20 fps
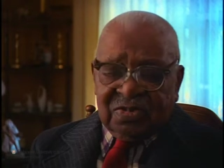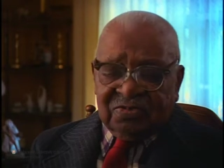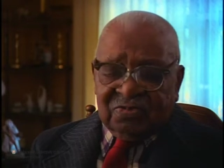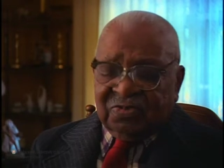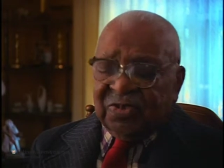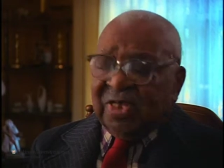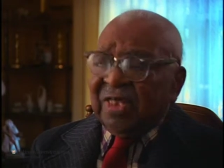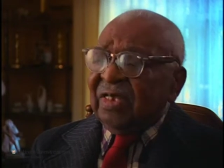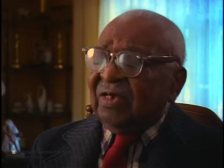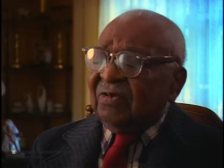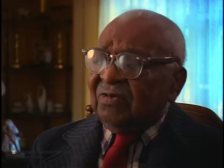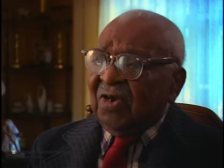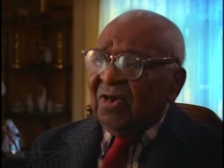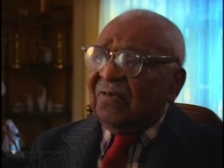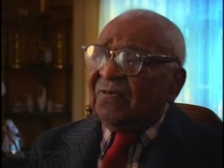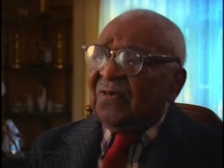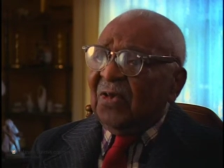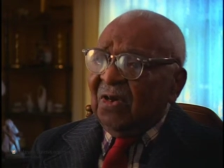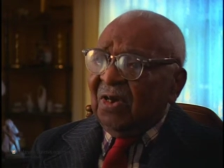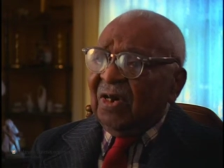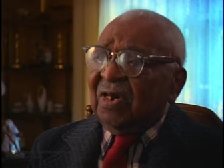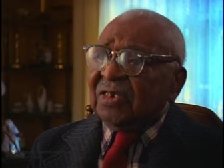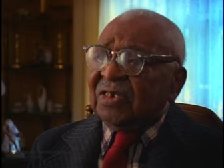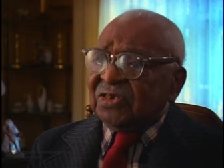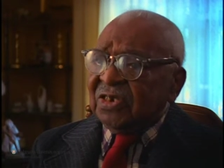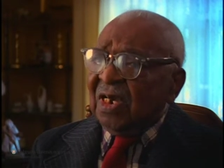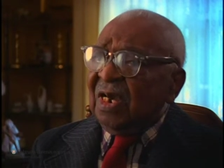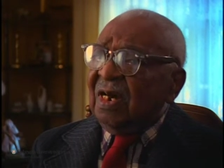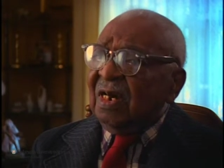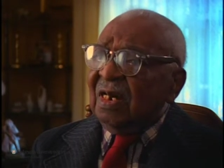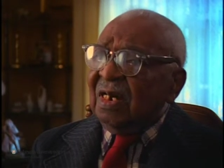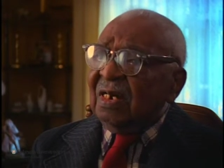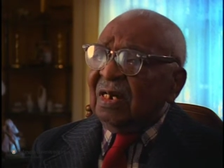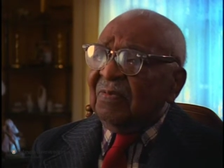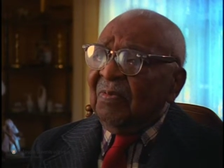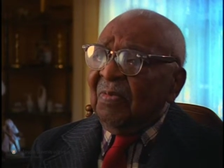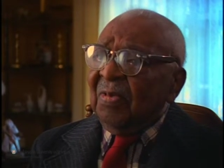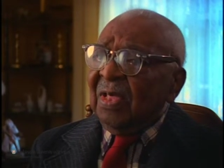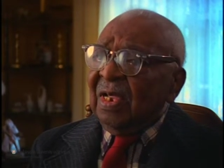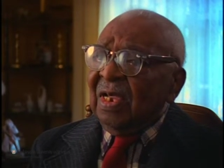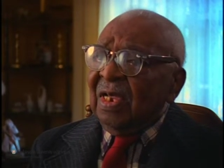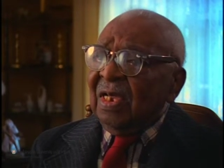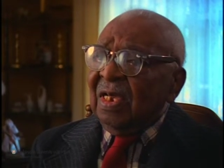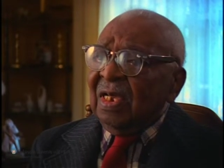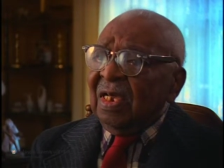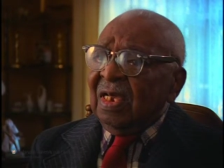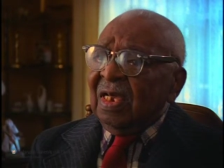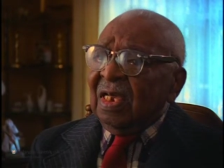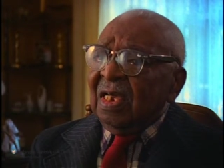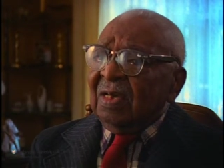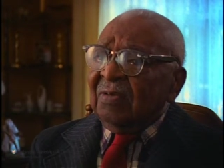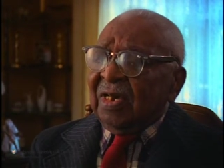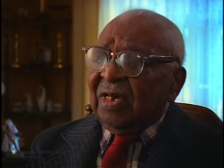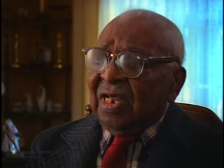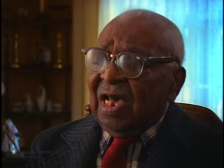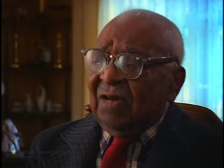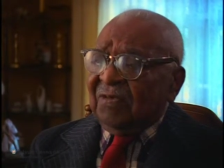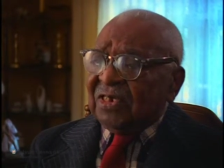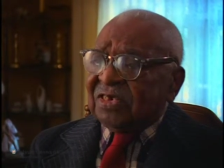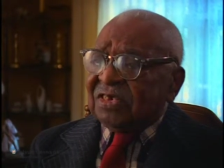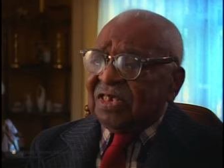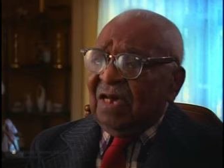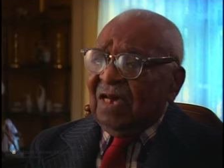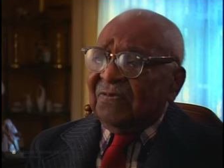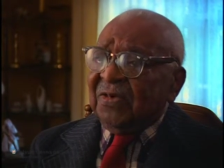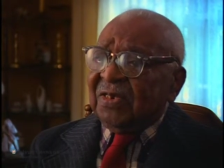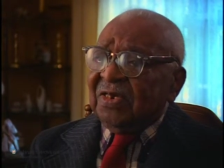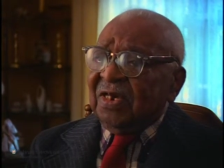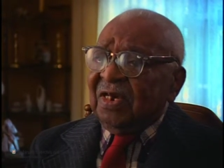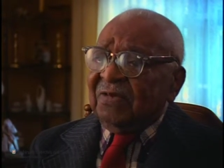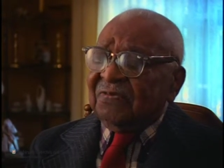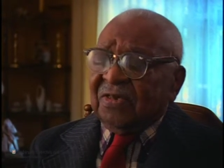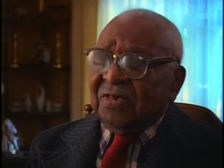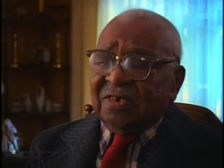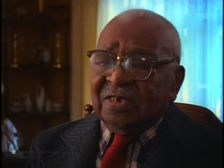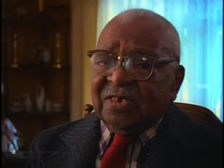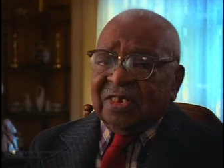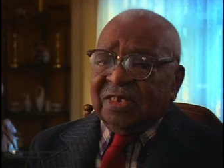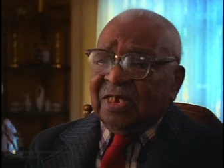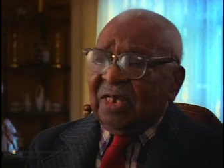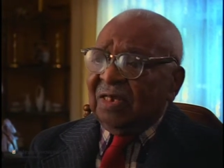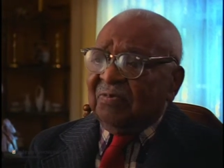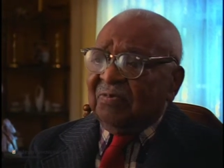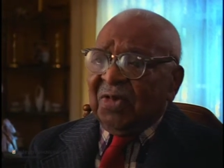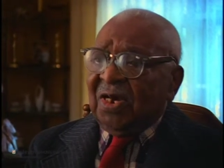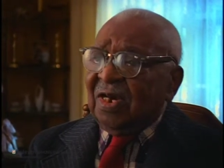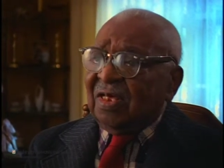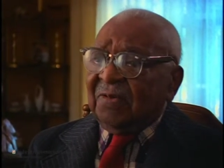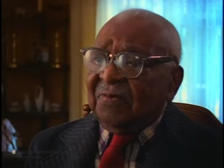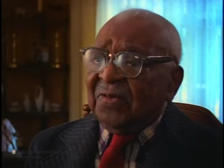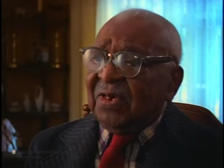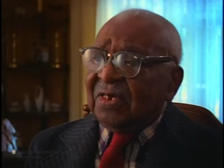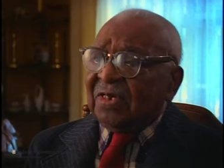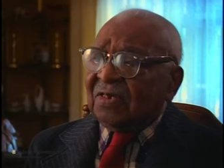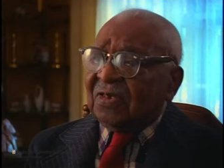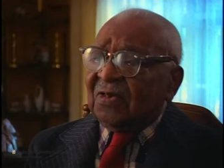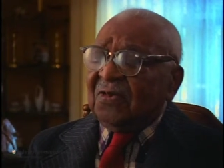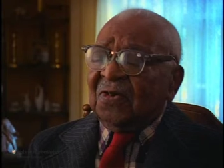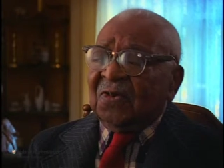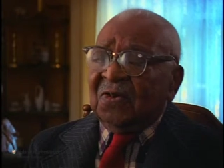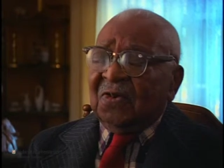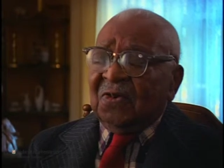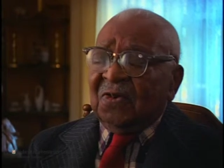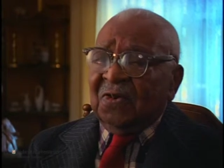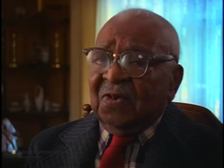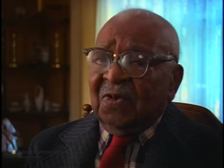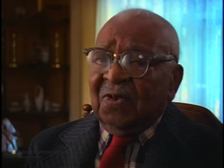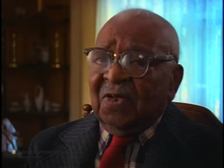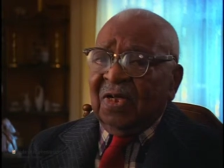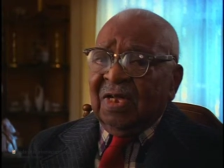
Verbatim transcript: really rough, hard job. But I was tough enough, and it didn't bother me at all.